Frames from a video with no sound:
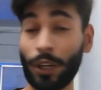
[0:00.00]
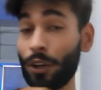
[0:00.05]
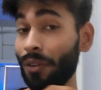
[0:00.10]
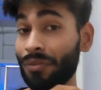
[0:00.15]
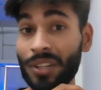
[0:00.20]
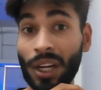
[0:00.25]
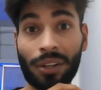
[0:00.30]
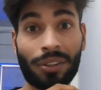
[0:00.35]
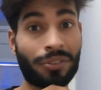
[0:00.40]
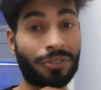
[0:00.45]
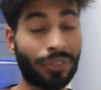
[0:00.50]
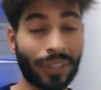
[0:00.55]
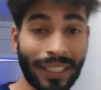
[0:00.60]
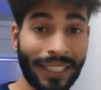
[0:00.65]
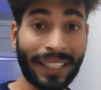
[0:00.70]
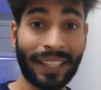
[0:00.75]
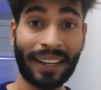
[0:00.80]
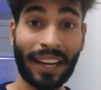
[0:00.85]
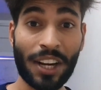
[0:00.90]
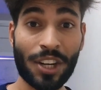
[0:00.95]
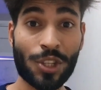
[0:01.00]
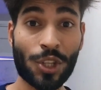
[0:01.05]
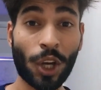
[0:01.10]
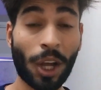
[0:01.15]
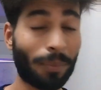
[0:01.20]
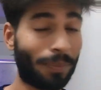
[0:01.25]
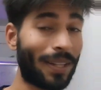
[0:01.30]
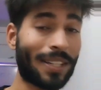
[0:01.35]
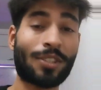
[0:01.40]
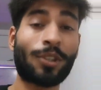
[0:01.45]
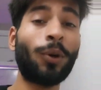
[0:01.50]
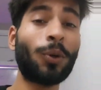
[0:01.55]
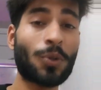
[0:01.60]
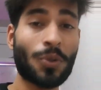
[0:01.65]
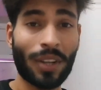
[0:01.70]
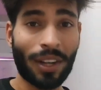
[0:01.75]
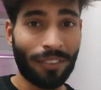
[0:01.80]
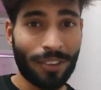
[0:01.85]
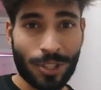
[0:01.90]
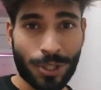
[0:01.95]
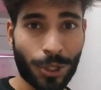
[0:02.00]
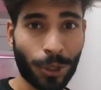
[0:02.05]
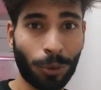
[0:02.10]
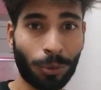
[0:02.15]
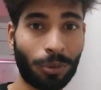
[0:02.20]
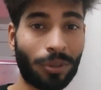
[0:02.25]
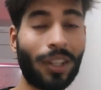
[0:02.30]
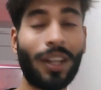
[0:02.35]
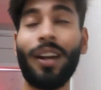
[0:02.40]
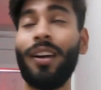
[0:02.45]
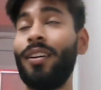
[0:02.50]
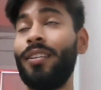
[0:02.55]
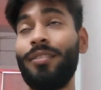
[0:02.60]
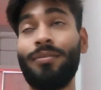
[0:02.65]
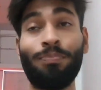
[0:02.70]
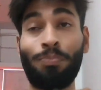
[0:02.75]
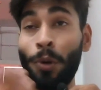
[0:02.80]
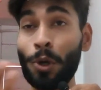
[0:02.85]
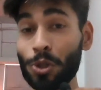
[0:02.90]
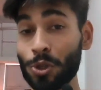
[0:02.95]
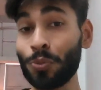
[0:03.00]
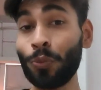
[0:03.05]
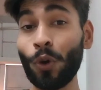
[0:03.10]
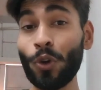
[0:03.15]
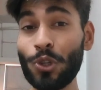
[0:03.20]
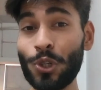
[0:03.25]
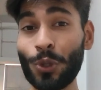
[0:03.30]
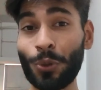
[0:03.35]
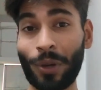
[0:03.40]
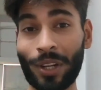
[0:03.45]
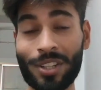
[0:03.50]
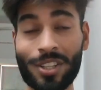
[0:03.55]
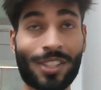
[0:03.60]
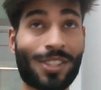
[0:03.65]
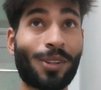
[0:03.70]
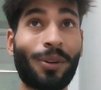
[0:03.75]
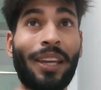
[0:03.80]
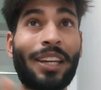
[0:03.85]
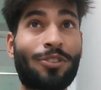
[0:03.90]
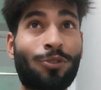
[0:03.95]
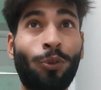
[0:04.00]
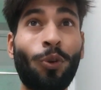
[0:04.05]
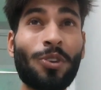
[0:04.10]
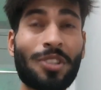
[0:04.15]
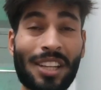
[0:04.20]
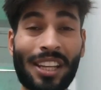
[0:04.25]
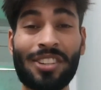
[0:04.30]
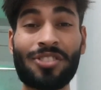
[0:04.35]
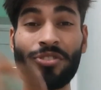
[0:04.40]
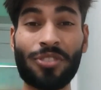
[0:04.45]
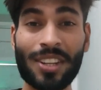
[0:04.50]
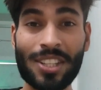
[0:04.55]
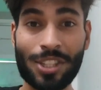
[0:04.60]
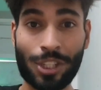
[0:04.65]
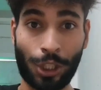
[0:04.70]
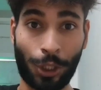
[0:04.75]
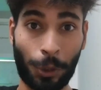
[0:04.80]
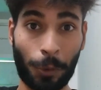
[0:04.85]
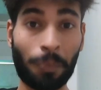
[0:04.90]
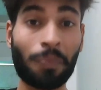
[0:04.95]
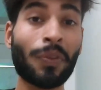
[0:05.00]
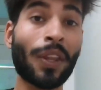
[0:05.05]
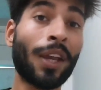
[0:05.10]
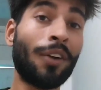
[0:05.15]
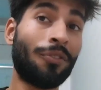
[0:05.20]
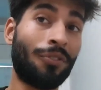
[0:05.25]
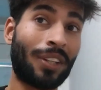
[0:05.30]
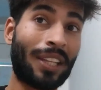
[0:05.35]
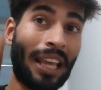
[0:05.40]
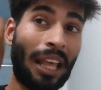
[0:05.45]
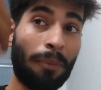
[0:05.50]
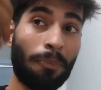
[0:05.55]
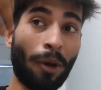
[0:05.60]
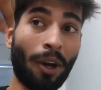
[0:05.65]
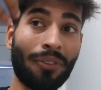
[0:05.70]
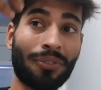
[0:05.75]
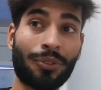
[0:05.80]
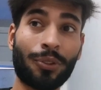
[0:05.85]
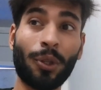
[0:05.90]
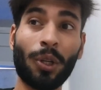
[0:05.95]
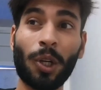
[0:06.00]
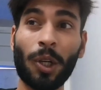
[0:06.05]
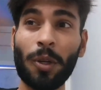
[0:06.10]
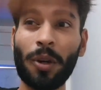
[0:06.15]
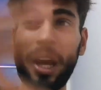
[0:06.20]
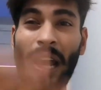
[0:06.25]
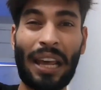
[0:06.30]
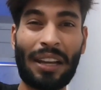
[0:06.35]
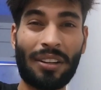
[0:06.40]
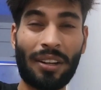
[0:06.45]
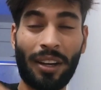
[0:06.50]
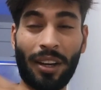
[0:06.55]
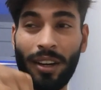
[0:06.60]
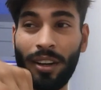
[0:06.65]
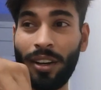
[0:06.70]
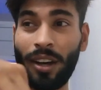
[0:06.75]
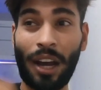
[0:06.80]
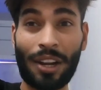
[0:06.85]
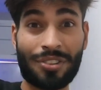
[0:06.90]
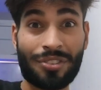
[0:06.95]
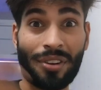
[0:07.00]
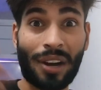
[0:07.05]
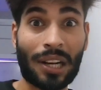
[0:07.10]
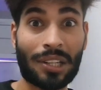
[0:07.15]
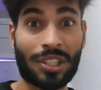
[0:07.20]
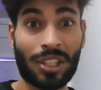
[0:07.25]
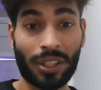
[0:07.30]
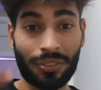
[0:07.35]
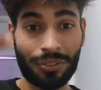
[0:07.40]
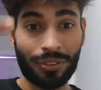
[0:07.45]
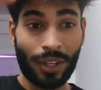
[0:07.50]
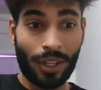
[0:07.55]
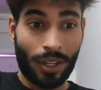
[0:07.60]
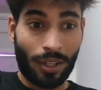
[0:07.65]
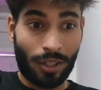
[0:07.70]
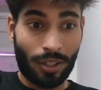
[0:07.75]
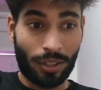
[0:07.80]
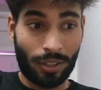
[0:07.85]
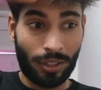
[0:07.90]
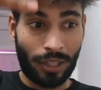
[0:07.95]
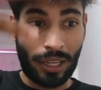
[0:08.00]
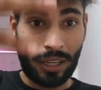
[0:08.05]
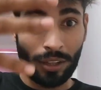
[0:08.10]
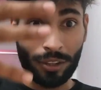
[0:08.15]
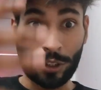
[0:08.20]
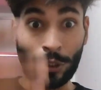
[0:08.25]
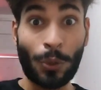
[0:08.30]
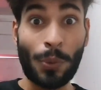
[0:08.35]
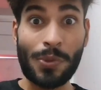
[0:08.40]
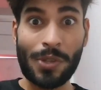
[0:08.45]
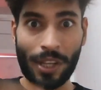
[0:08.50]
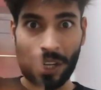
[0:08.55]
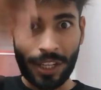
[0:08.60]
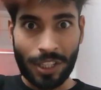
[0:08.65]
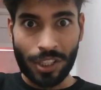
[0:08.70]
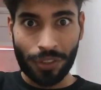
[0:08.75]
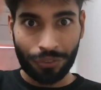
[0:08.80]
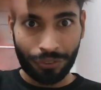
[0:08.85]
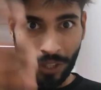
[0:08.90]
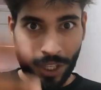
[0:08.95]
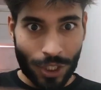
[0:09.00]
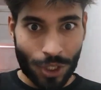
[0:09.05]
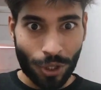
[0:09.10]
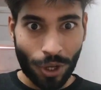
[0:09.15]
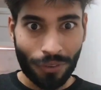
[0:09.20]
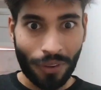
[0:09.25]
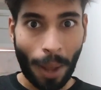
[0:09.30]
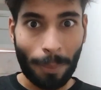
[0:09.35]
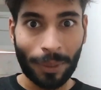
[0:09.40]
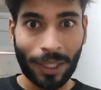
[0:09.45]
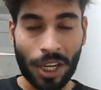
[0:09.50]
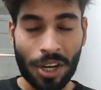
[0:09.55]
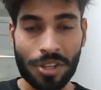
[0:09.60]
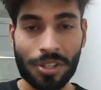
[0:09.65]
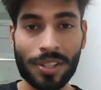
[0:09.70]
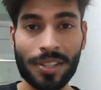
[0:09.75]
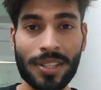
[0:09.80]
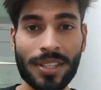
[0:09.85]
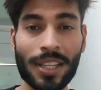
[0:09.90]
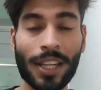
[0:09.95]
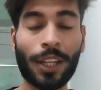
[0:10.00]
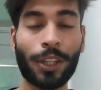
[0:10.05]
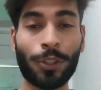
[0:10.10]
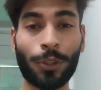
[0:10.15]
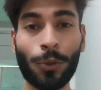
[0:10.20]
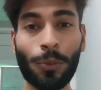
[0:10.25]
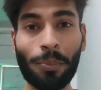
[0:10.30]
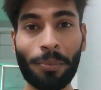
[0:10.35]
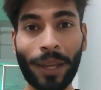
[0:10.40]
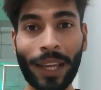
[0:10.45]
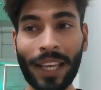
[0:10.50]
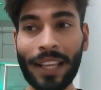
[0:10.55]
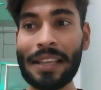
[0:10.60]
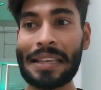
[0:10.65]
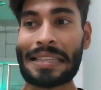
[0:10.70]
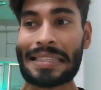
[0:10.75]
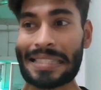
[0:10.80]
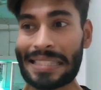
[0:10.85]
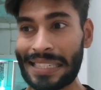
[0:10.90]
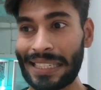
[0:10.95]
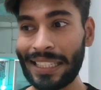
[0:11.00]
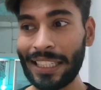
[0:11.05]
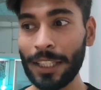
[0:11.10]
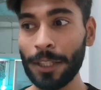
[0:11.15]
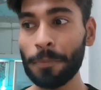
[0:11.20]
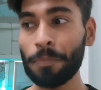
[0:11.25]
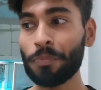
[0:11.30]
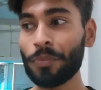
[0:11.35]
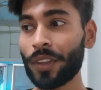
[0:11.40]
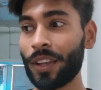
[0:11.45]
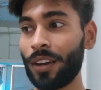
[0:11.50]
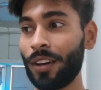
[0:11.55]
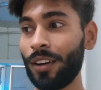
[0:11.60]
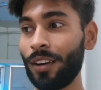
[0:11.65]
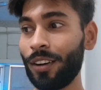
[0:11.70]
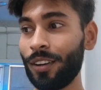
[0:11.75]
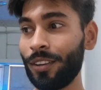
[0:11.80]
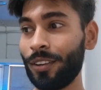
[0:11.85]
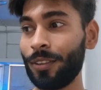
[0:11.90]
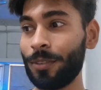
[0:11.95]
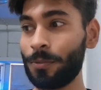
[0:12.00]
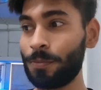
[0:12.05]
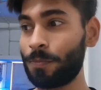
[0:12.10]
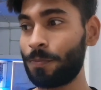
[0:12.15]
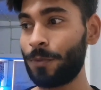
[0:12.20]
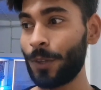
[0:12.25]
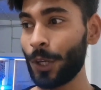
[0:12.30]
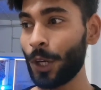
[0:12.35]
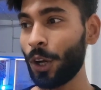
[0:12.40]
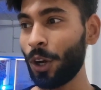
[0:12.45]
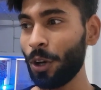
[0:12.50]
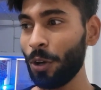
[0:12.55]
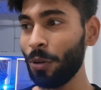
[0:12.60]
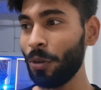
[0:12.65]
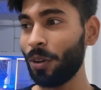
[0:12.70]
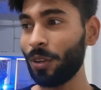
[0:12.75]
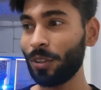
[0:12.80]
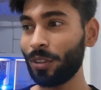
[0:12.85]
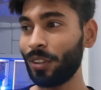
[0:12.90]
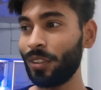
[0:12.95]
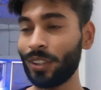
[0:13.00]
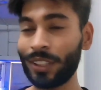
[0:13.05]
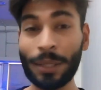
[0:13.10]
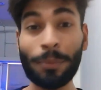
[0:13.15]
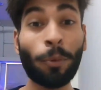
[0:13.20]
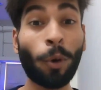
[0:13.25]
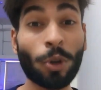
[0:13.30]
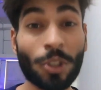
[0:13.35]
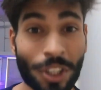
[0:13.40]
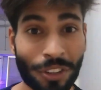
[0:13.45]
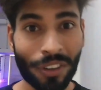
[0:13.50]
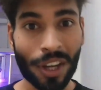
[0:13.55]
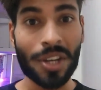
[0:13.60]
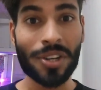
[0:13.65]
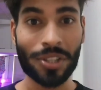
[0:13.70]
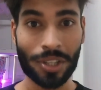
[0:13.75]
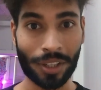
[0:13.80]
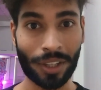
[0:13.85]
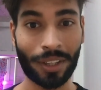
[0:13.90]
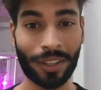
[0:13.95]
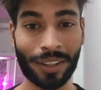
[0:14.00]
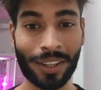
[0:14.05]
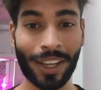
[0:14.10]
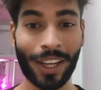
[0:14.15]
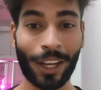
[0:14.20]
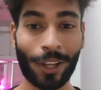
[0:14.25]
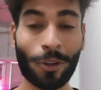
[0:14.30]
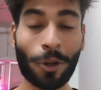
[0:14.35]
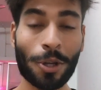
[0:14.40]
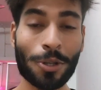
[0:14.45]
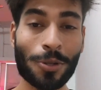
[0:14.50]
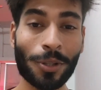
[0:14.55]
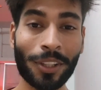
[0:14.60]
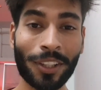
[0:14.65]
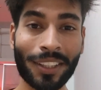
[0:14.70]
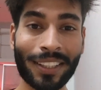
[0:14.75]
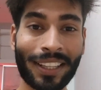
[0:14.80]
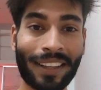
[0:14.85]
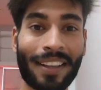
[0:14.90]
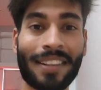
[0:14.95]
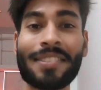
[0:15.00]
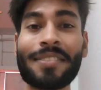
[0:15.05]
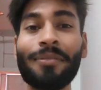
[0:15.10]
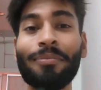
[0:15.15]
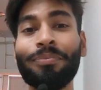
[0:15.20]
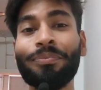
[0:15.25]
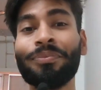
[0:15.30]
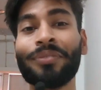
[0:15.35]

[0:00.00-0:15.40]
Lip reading: that you have done really great job, let's go to level 2. Books won't do it, so it won't interest you. With the help of an attractive user interface of applications, you may see the motivation in order to learn this.